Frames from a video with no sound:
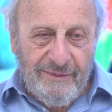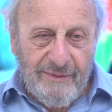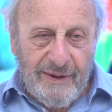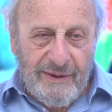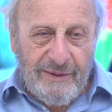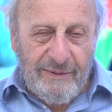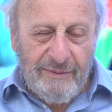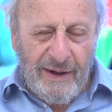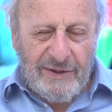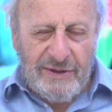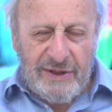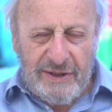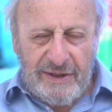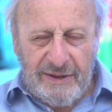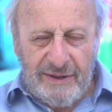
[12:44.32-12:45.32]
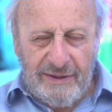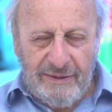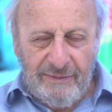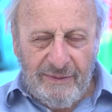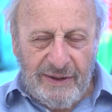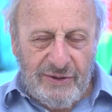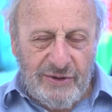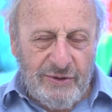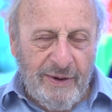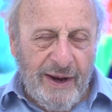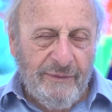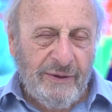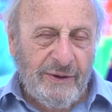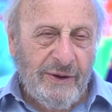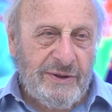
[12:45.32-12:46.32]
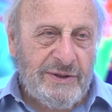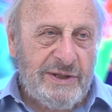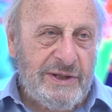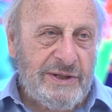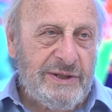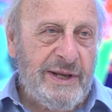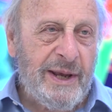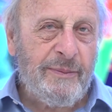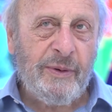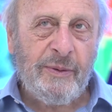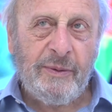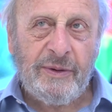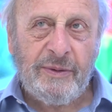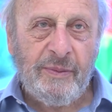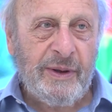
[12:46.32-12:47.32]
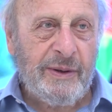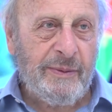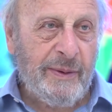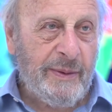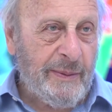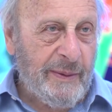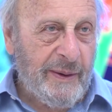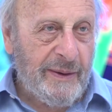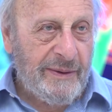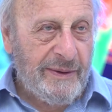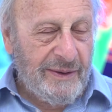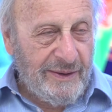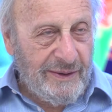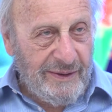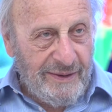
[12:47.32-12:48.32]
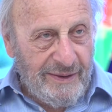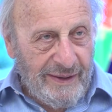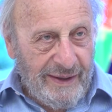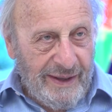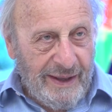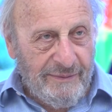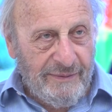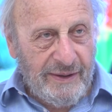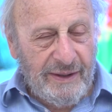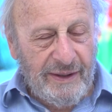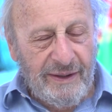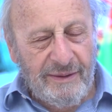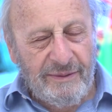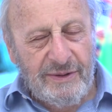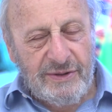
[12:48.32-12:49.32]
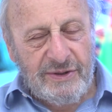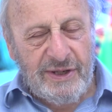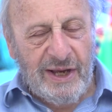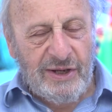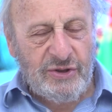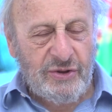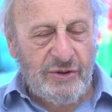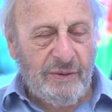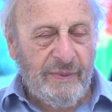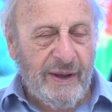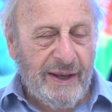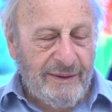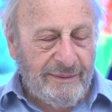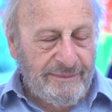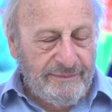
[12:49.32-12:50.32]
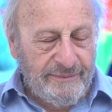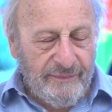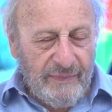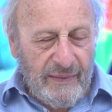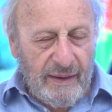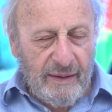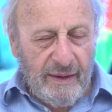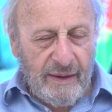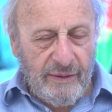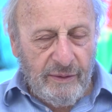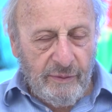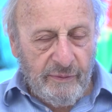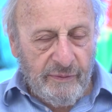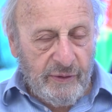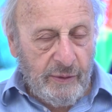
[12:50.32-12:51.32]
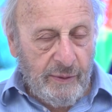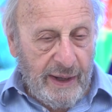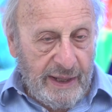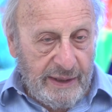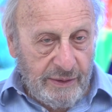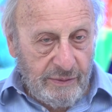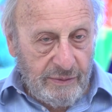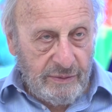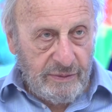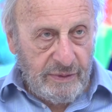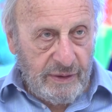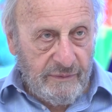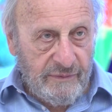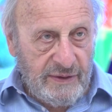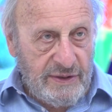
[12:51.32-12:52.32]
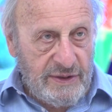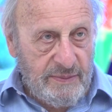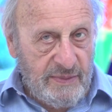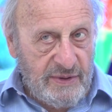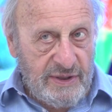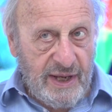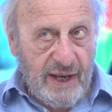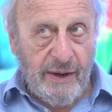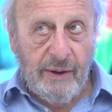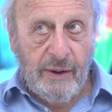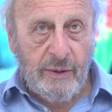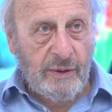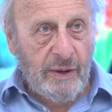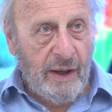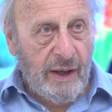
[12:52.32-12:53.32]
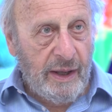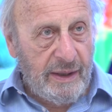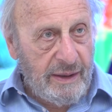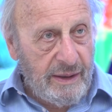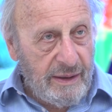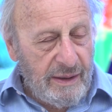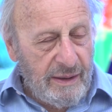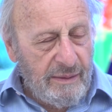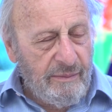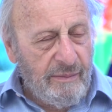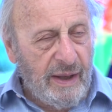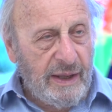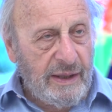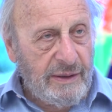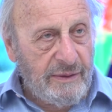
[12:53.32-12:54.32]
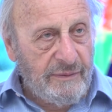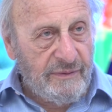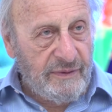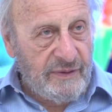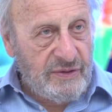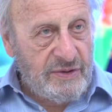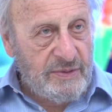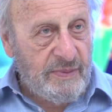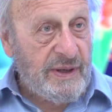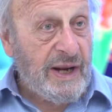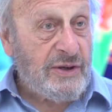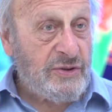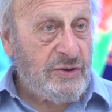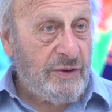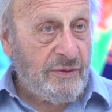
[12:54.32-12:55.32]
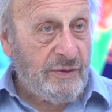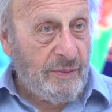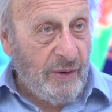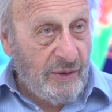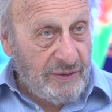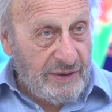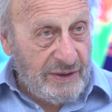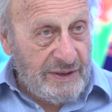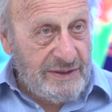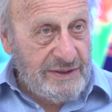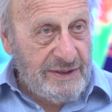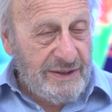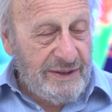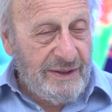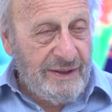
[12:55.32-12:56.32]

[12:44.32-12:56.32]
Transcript: When Sraffa lost his temper with me when we were having a discussion about the review article that Vince Massaro and I made of his production of commodities,